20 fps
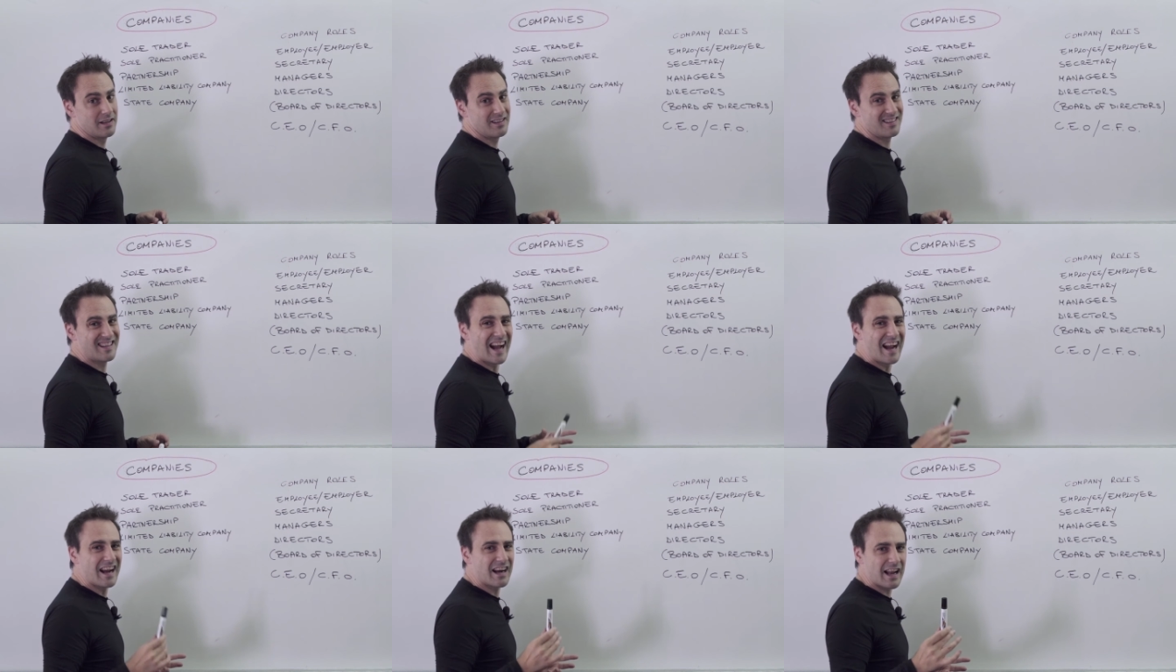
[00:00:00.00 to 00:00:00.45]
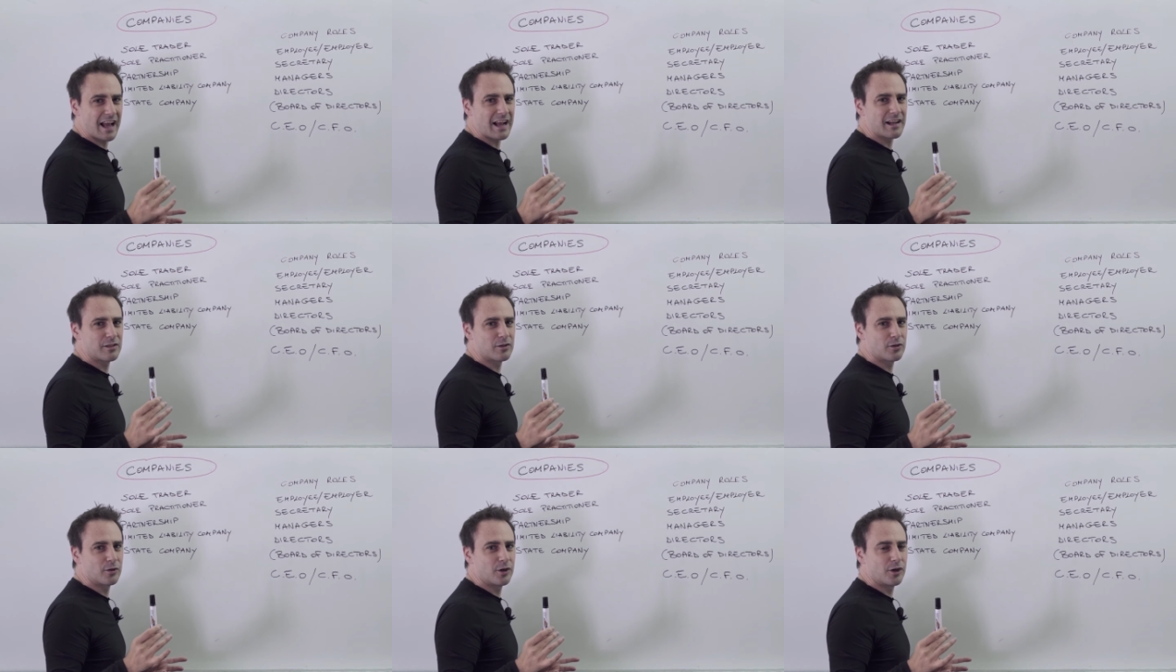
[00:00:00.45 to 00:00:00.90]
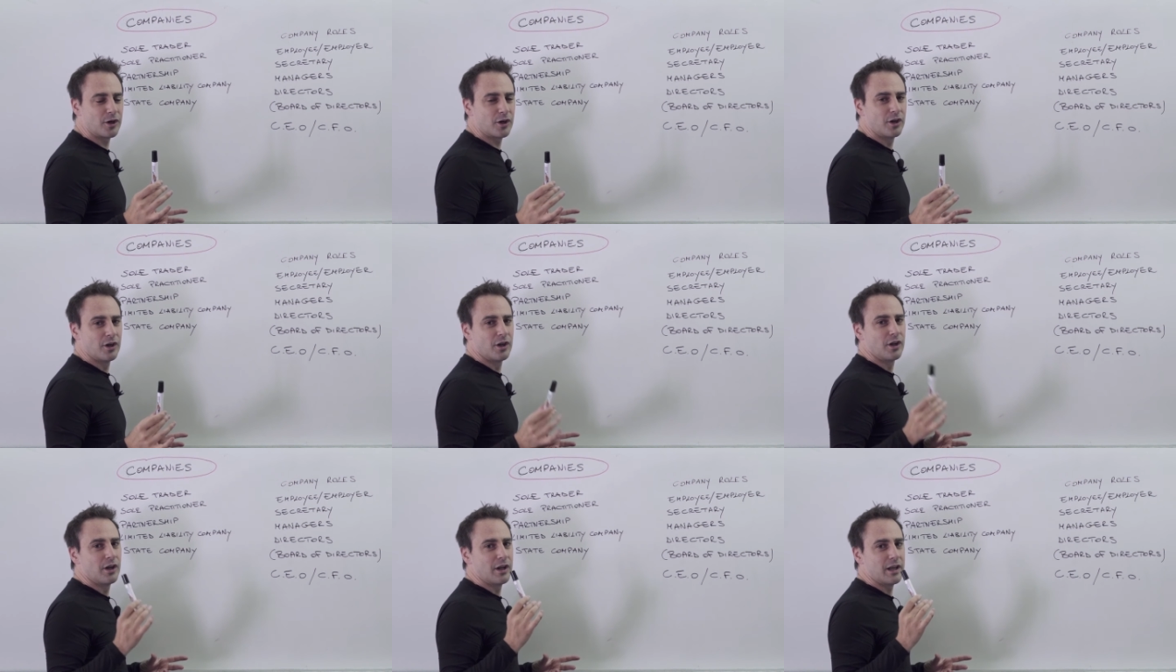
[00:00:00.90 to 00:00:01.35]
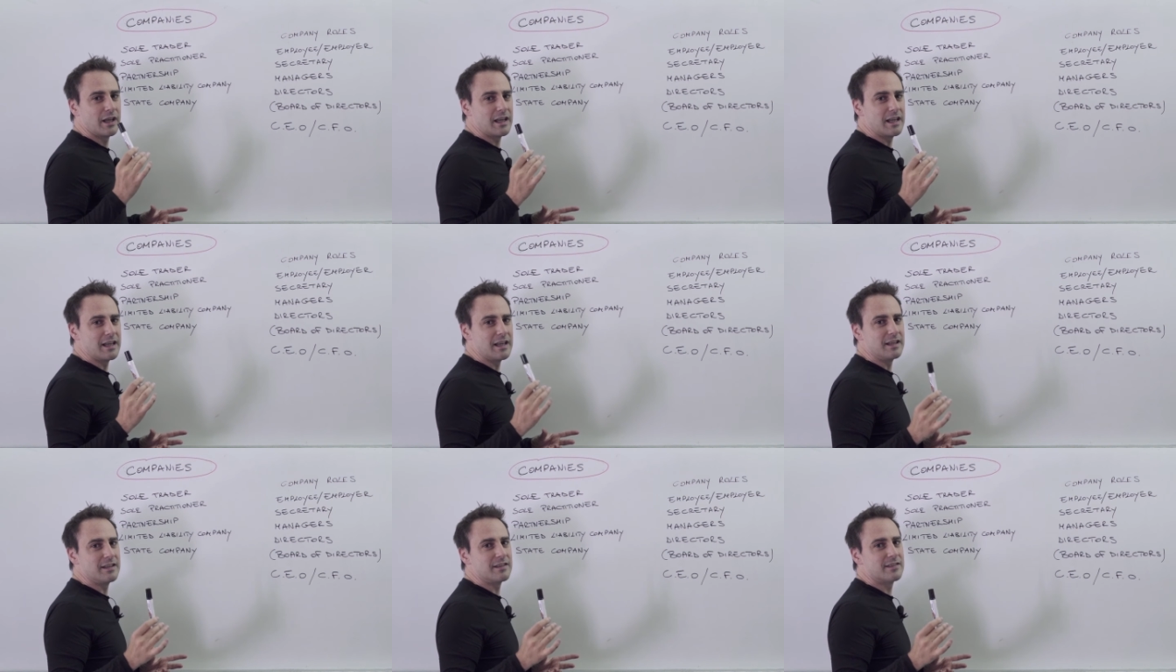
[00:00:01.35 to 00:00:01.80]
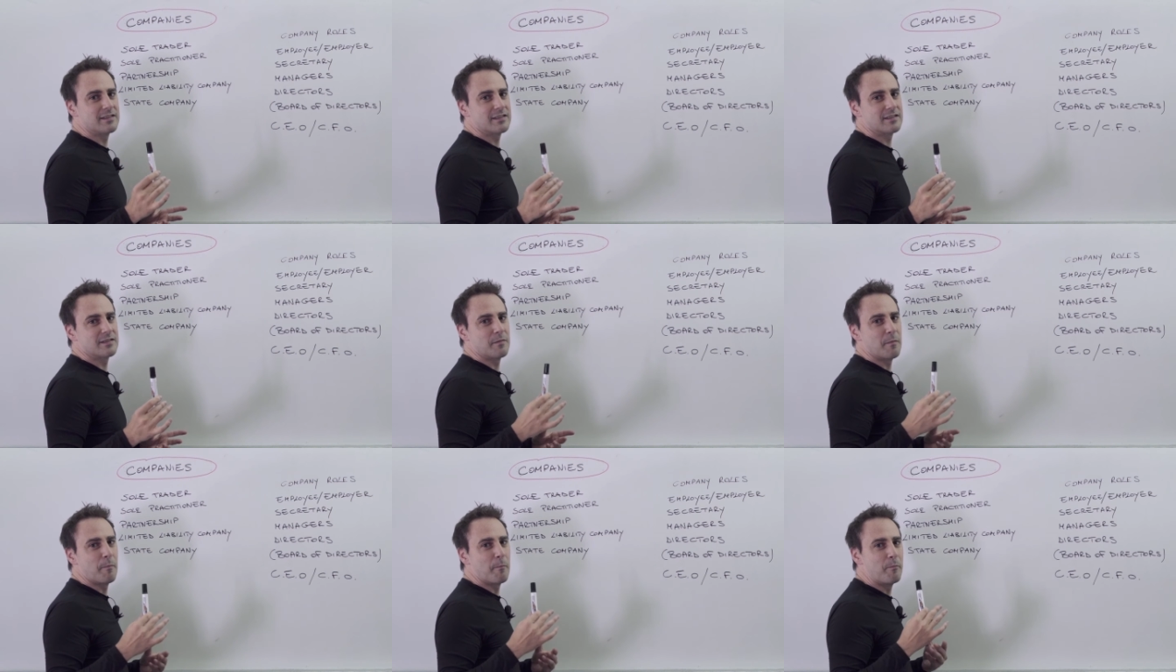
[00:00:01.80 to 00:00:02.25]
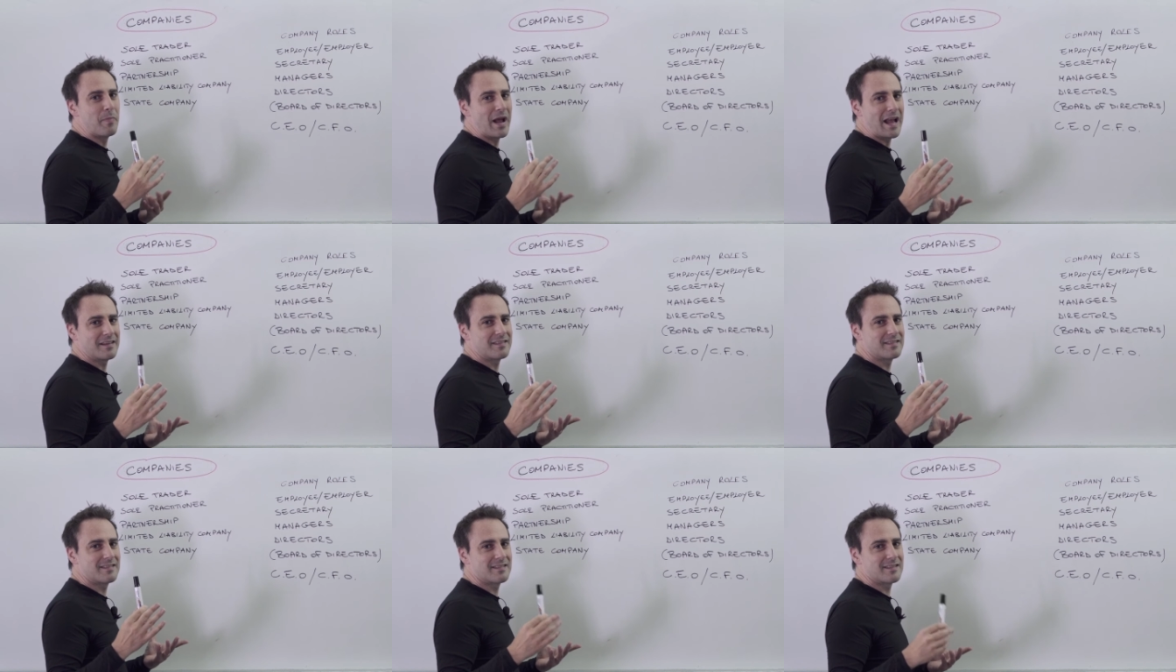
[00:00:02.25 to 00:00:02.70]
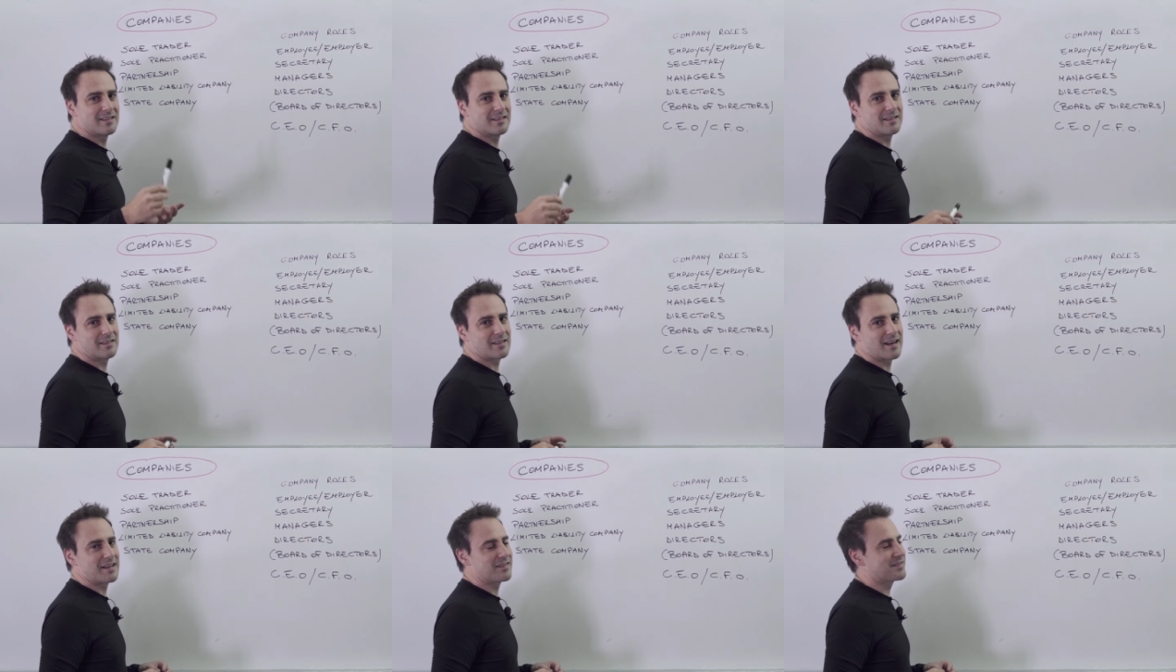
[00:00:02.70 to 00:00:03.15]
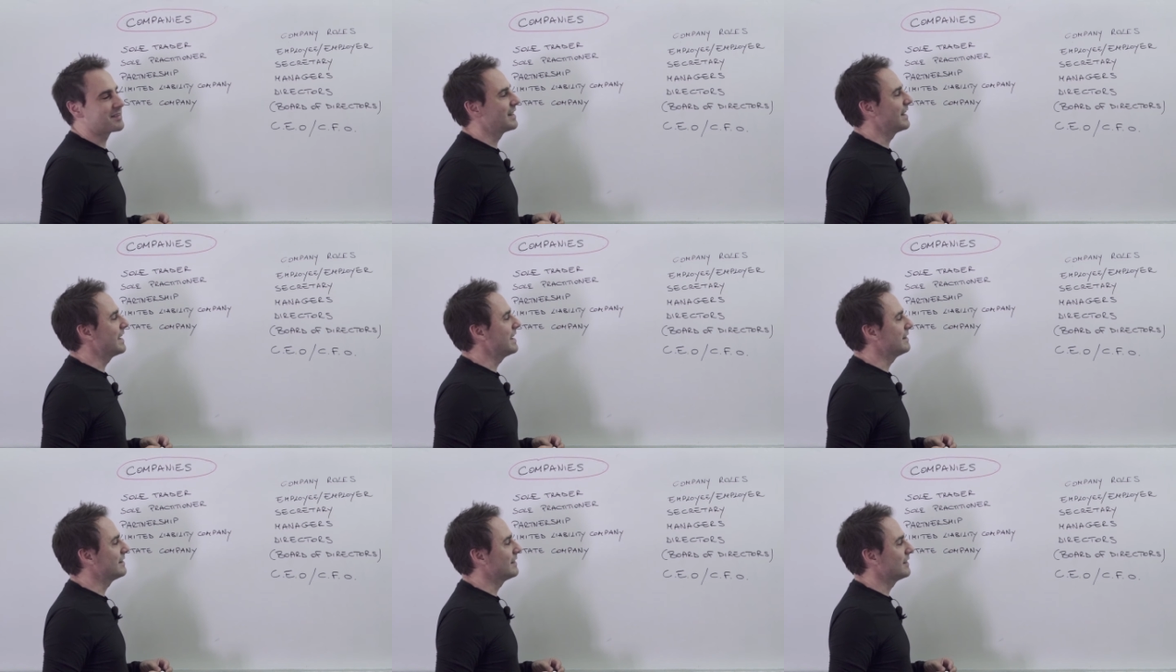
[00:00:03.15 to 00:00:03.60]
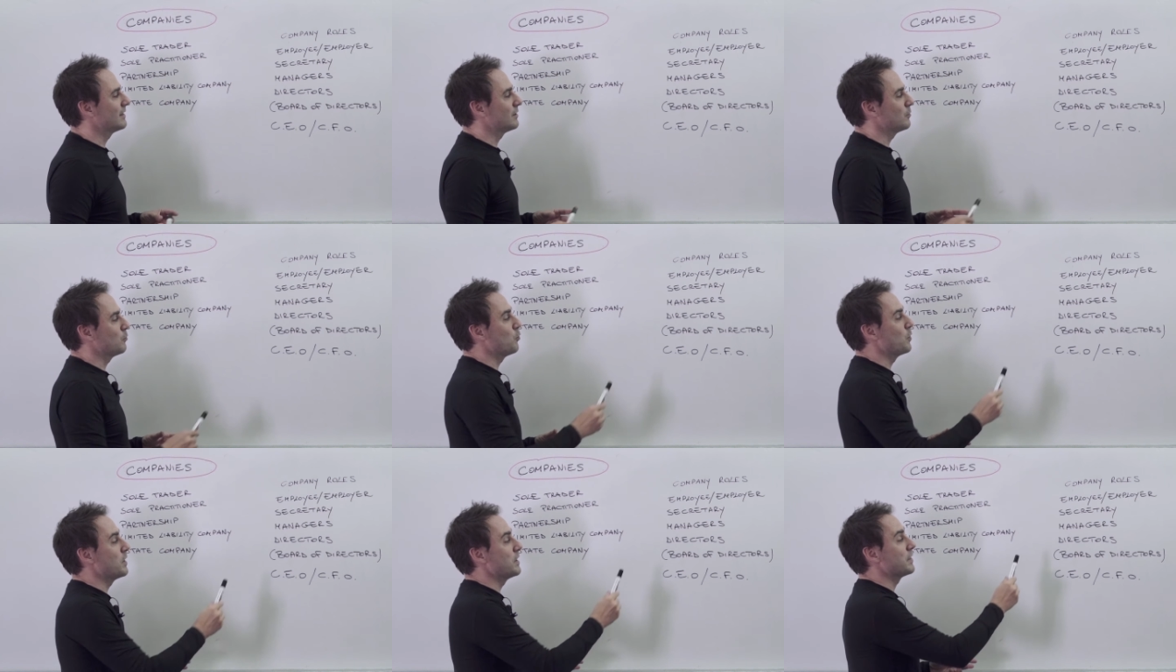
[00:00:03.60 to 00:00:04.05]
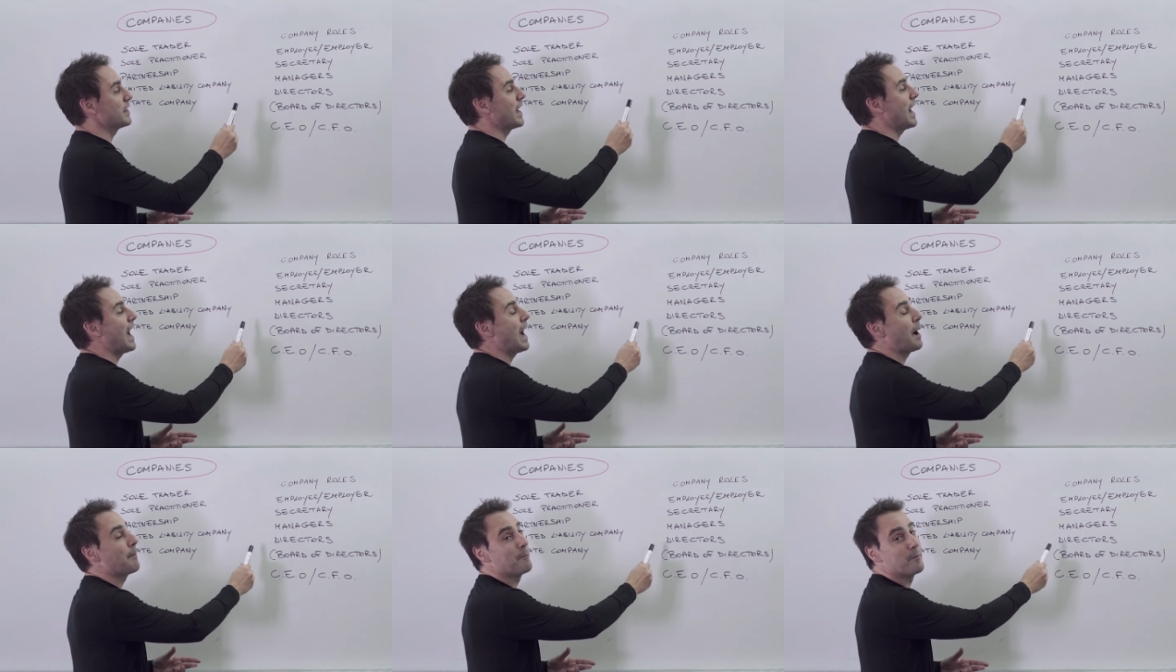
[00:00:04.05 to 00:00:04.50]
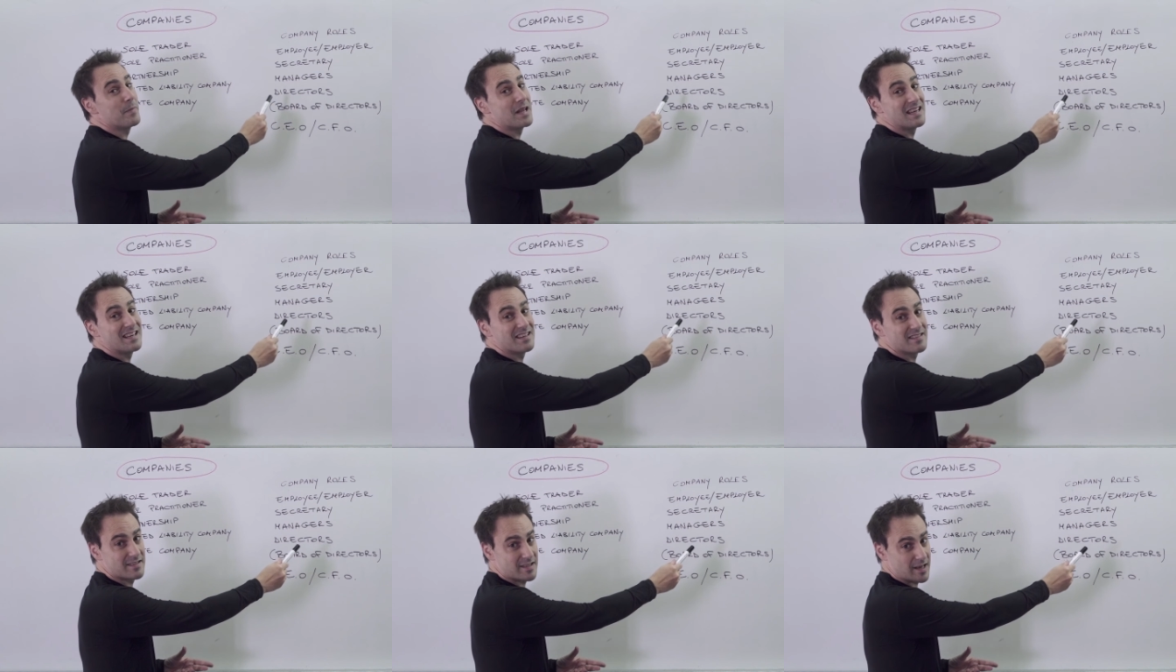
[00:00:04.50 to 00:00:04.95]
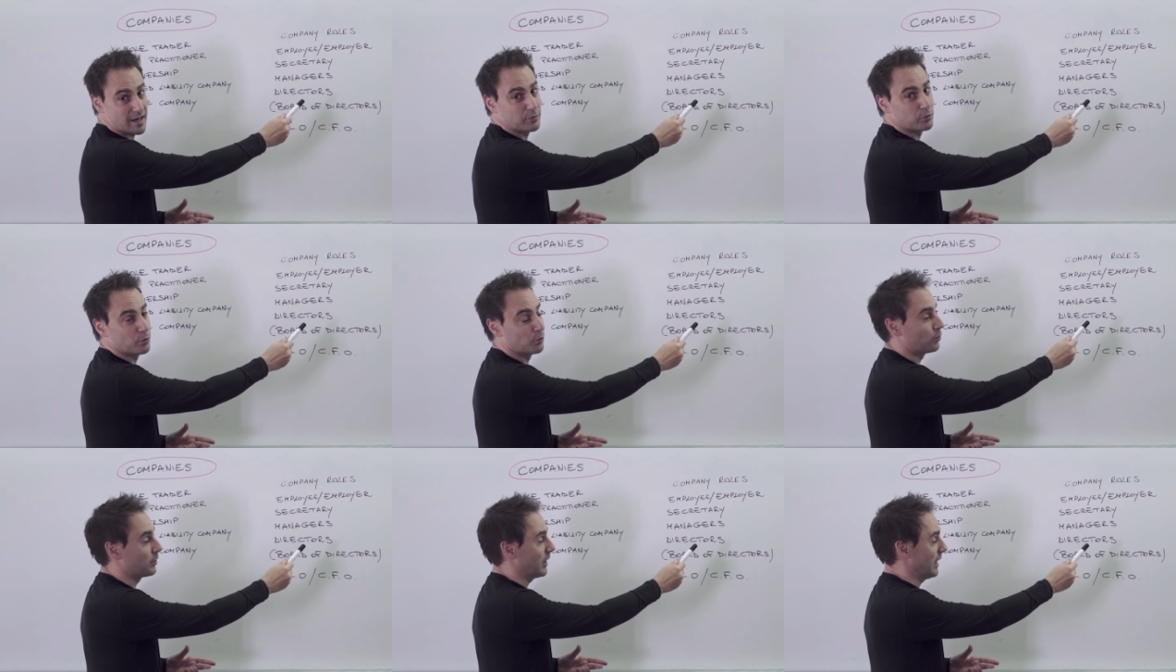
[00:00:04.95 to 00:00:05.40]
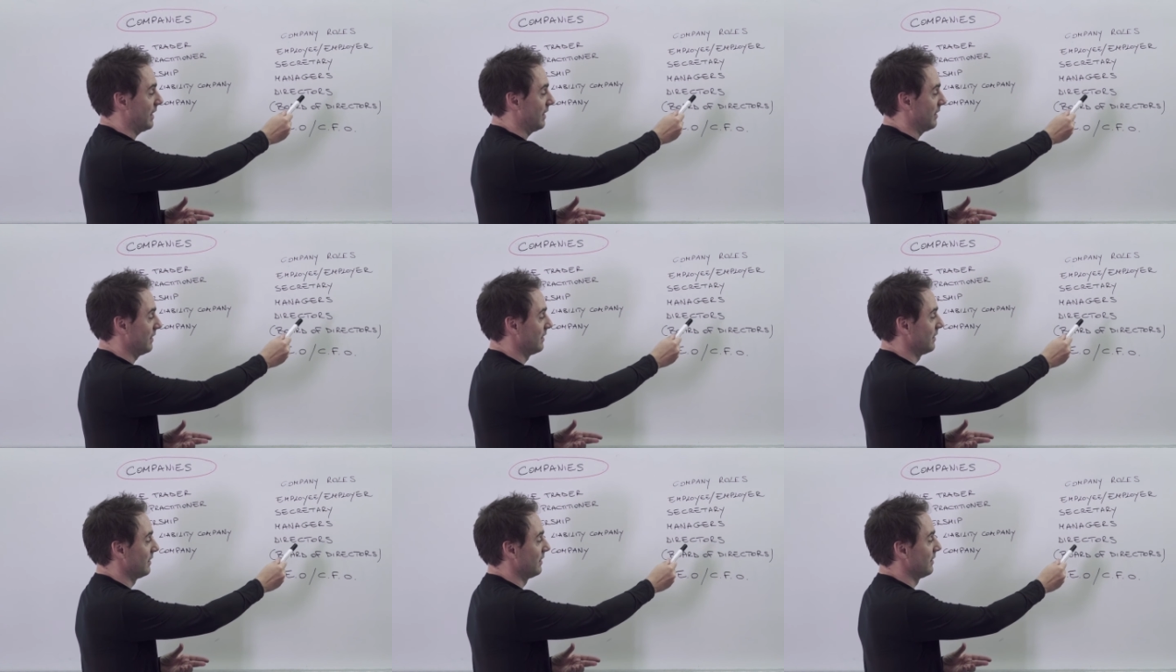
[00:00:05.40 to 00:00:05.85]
Director is best translated with amministratore.